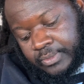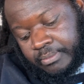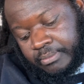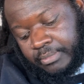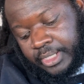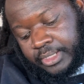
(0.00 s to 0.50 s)

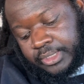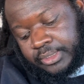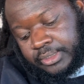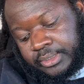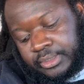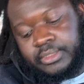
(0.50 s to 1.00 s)

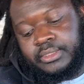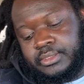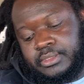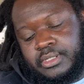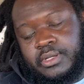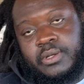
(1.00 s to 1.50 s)
Men
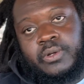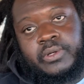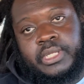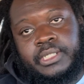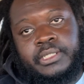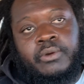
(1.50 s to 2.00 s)
will
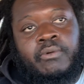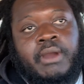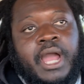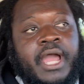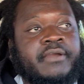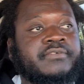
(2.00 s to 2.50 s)
hit their
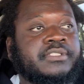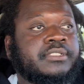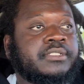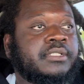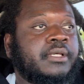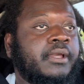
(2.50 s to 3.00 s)

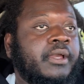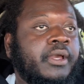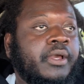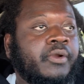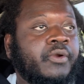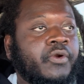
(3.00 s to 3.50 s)
wives,
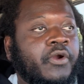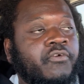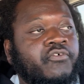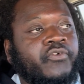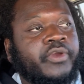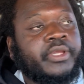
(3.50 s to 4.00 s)

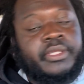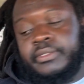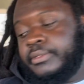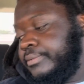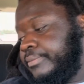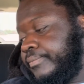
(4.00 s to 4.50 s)
girlfriend.